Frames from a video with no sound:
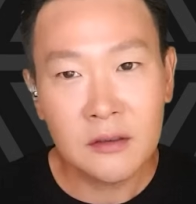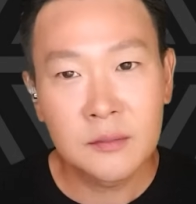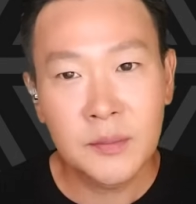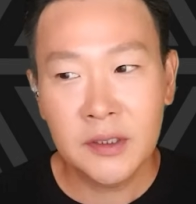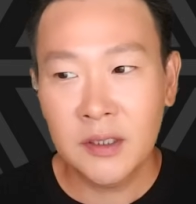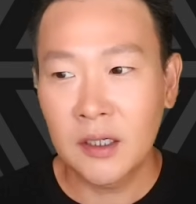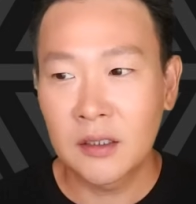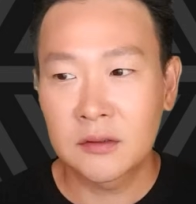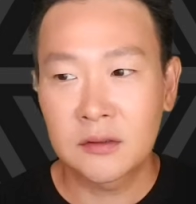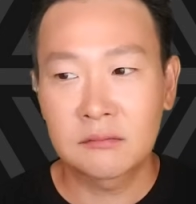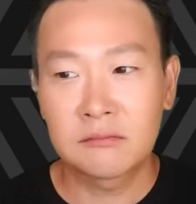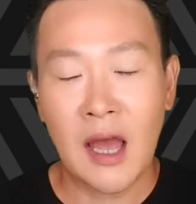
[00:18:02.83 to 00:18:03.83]

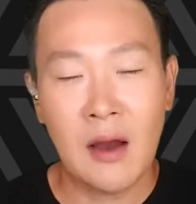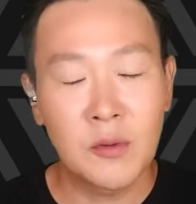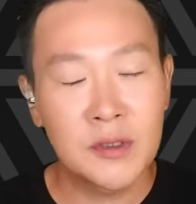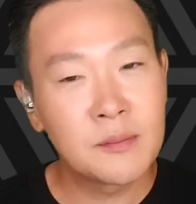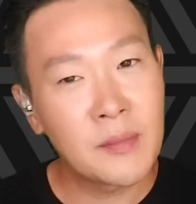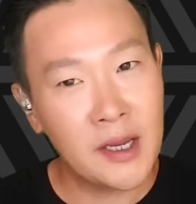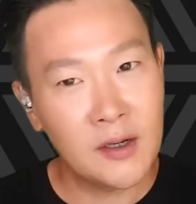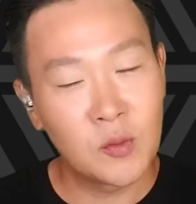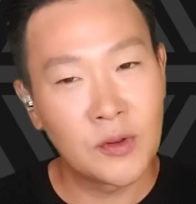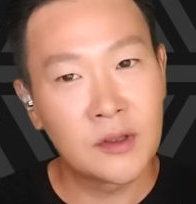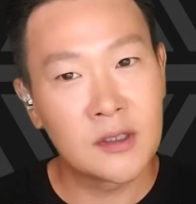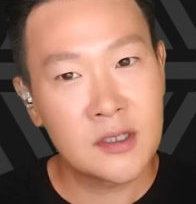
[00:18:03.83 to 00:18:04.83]
because that was made
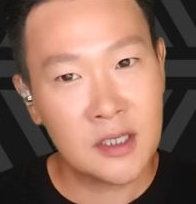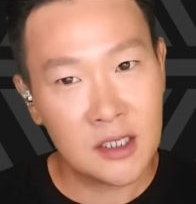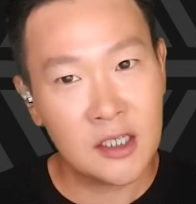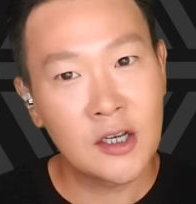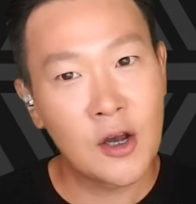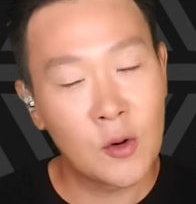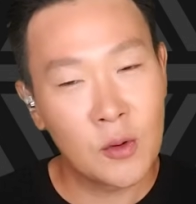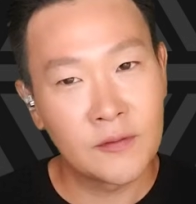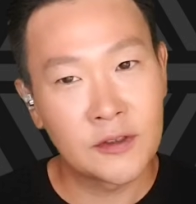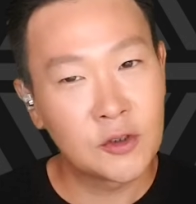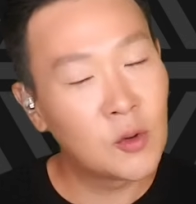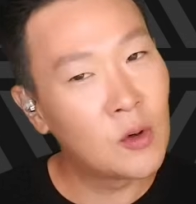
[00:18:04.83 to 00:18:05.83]
with the CEO of
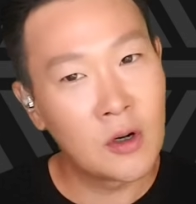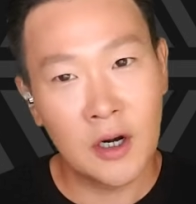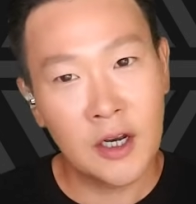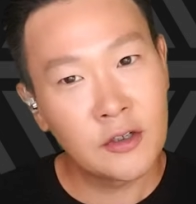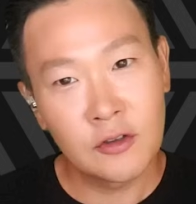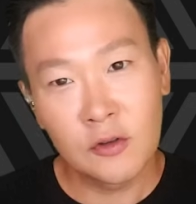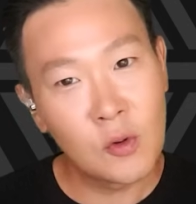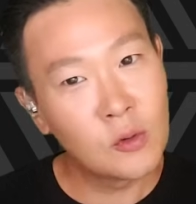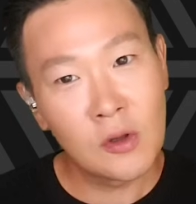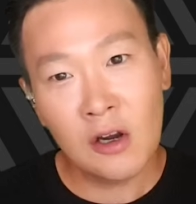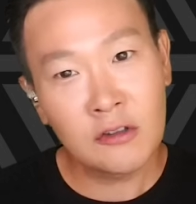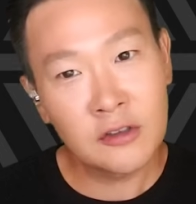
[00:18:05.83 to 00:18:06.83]
ADOR and you're no
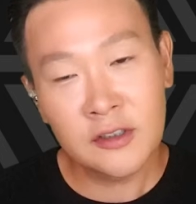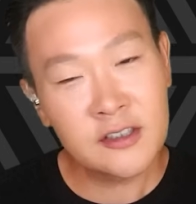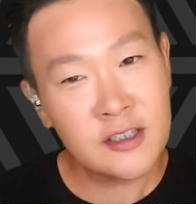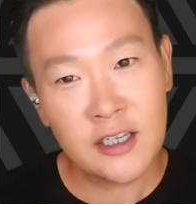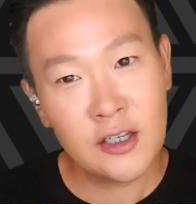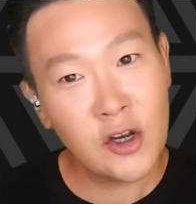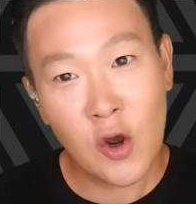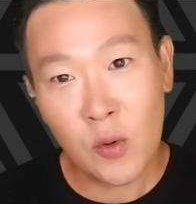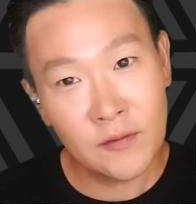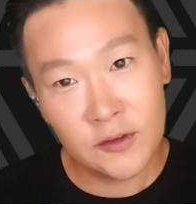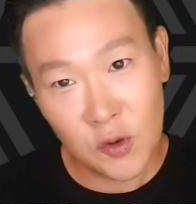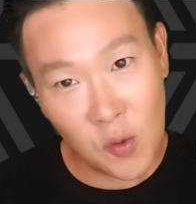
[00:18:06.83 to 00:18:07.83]
longer the CEO
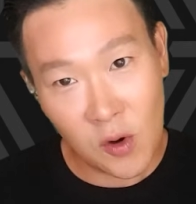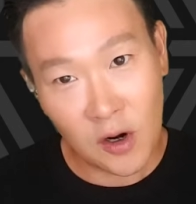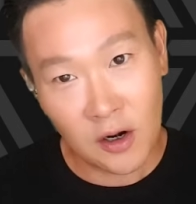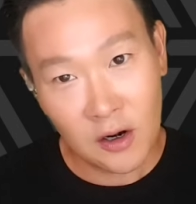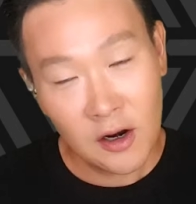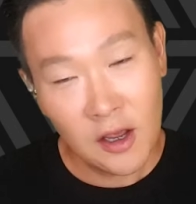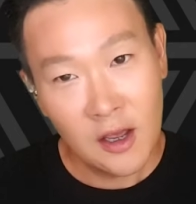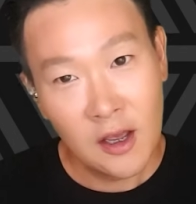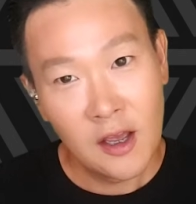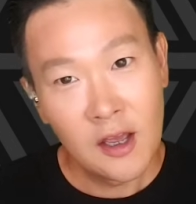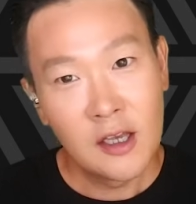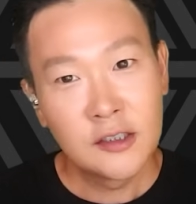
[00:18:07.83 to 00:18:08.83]
of ADOR.
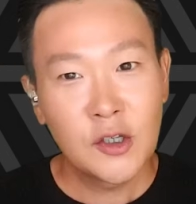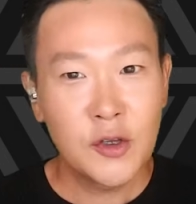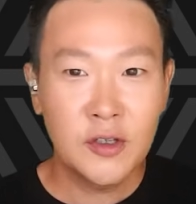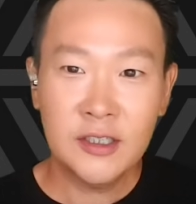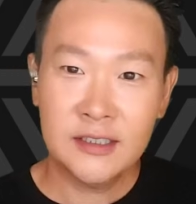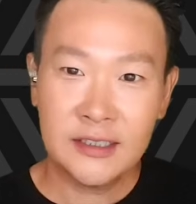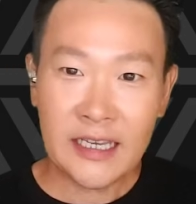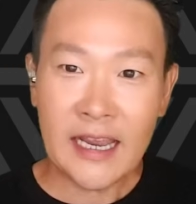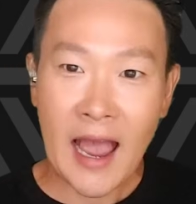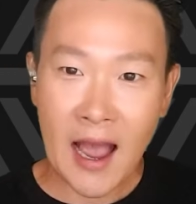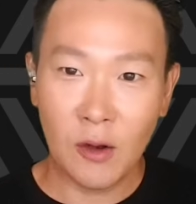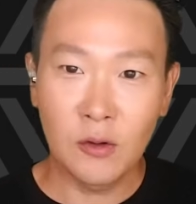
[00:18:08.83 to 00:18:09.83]
So you could see
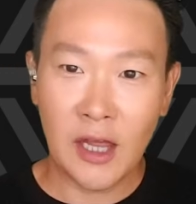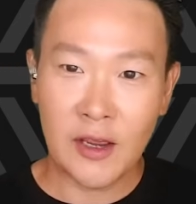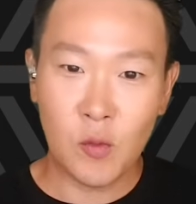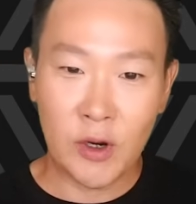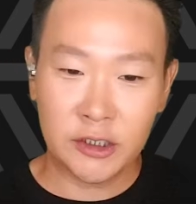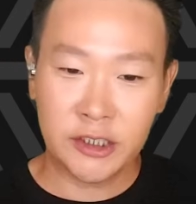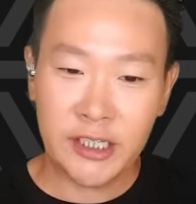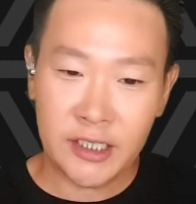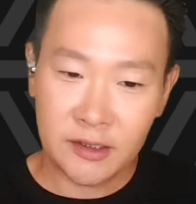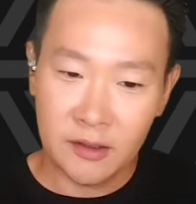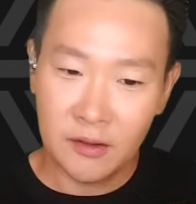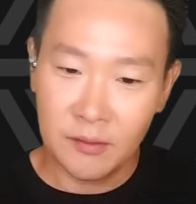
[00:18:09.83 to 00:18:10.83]
how like when
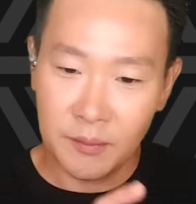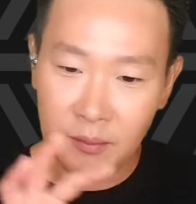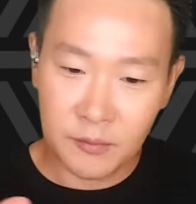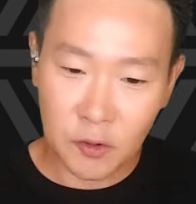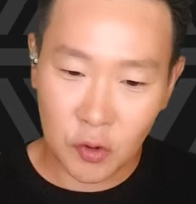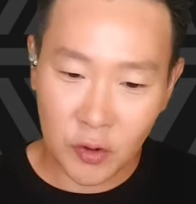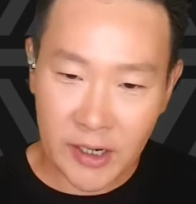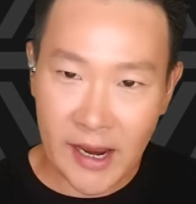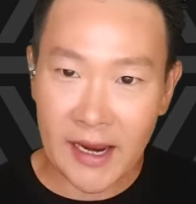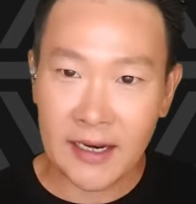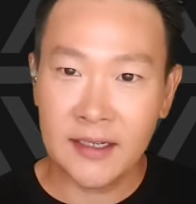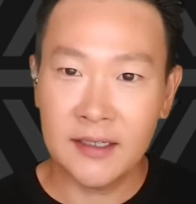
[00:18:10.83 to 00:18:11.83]
she
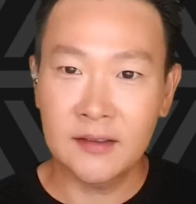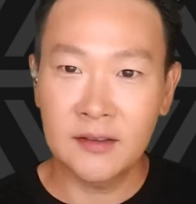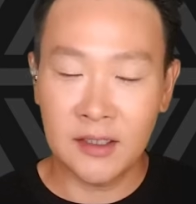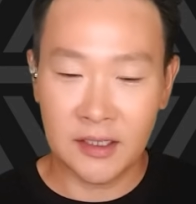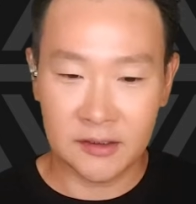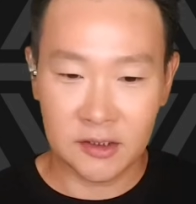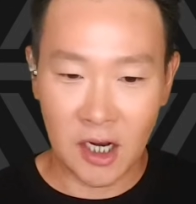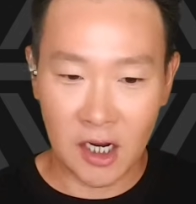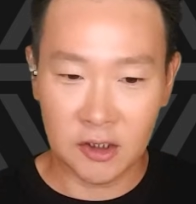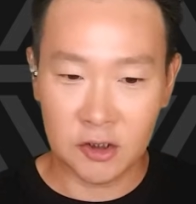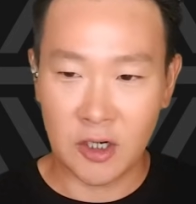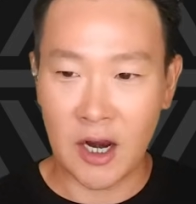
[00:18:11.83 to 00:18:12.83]
created this
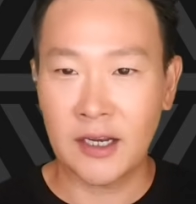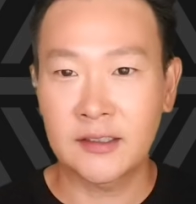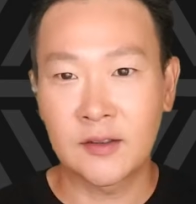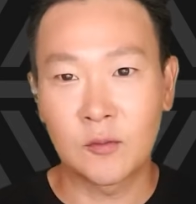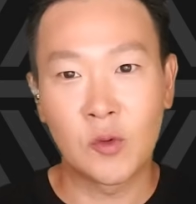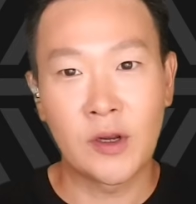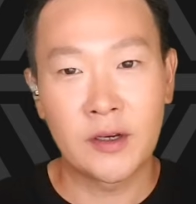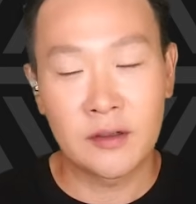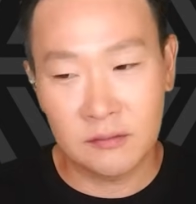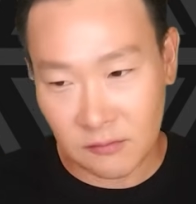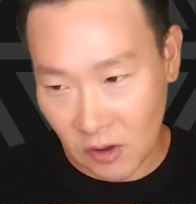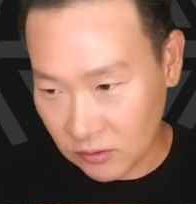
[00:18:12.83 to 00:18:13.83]
contract and
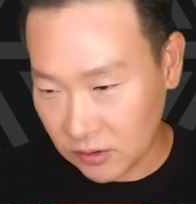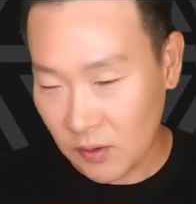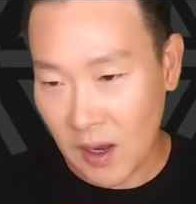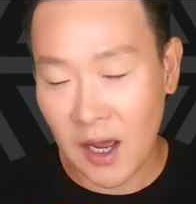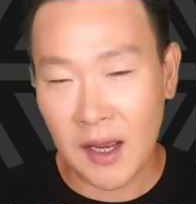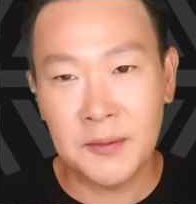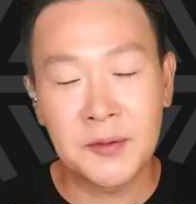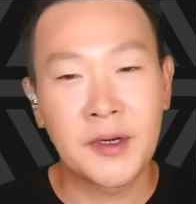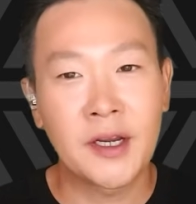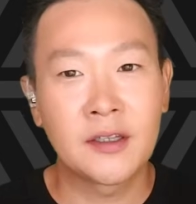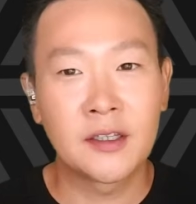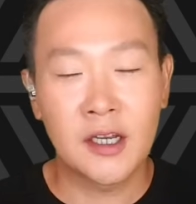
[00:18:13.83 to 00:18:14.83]
when also HYBE
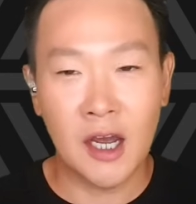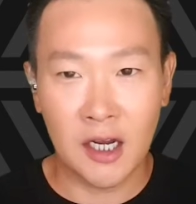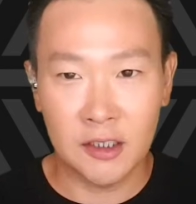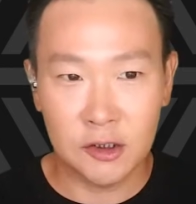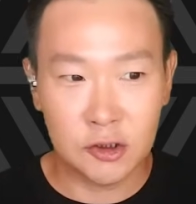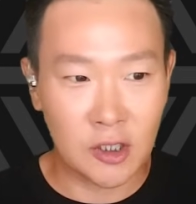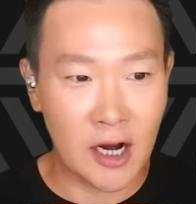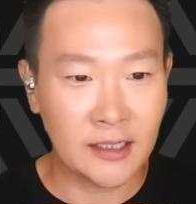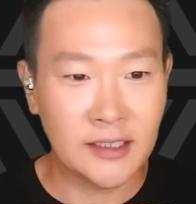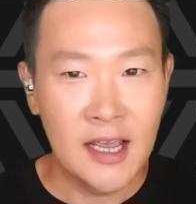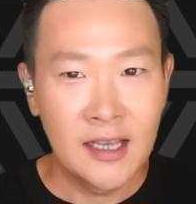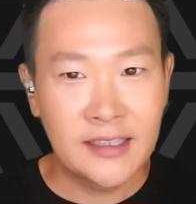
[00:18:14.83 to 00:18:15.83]
created the
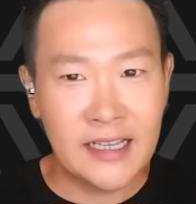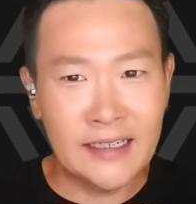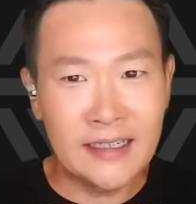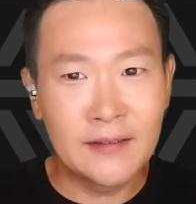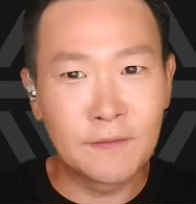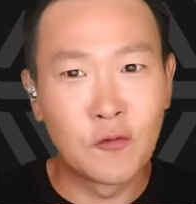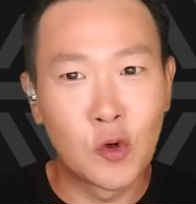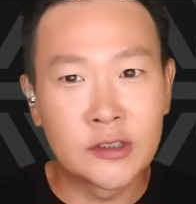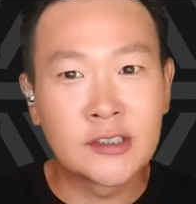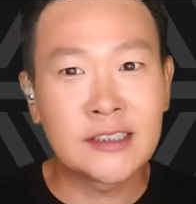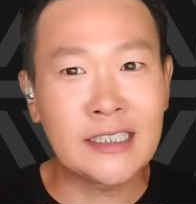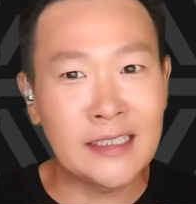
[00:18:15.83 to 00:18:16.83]
contract, they didn't
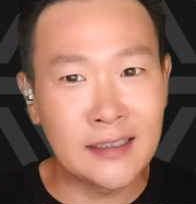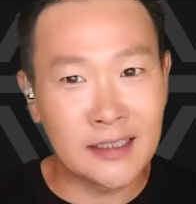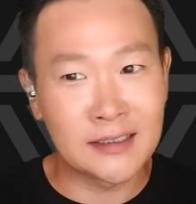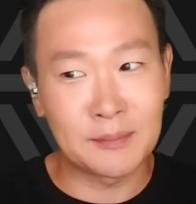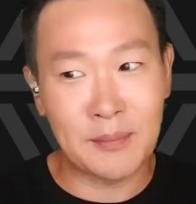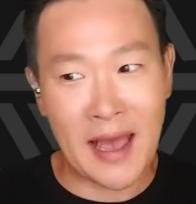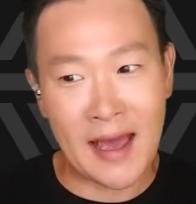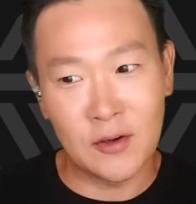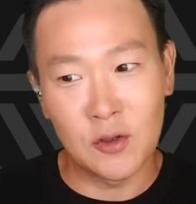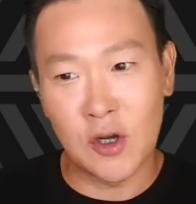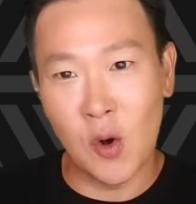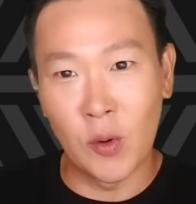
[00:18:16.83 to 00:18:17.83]
foresee this
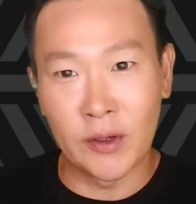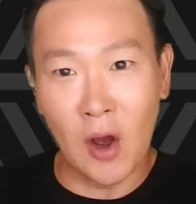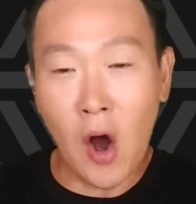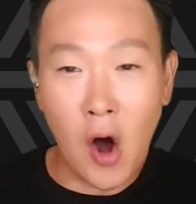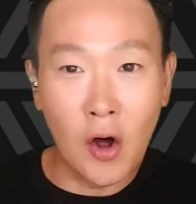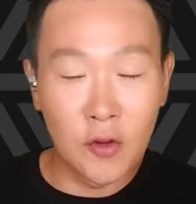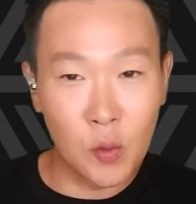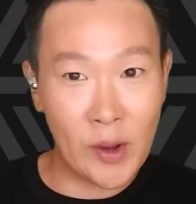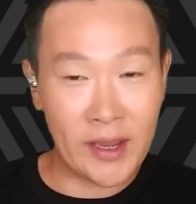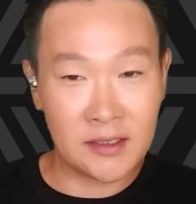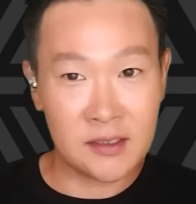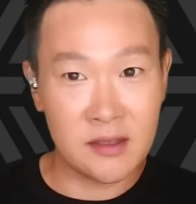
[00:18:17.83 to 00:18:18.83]
battle going all the
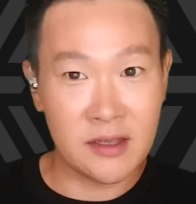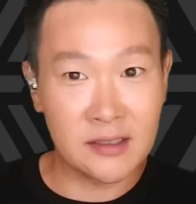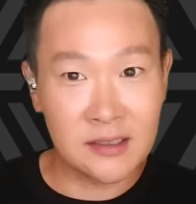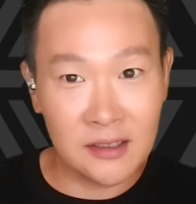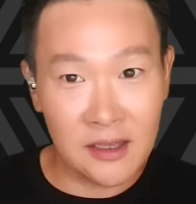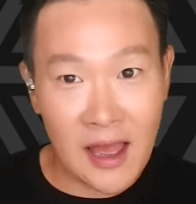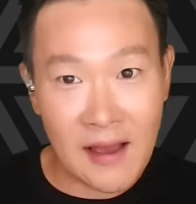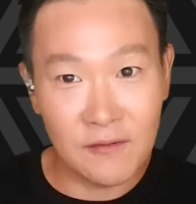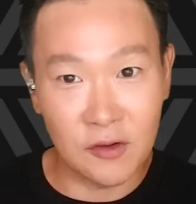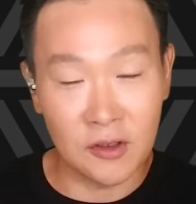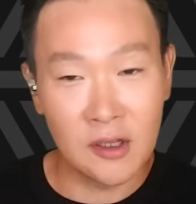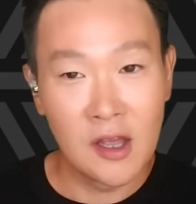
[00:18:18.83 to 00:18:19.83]
way to this
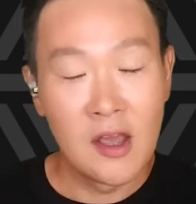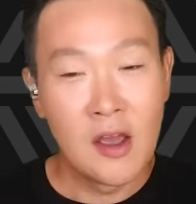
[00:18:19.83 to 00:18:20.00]
level.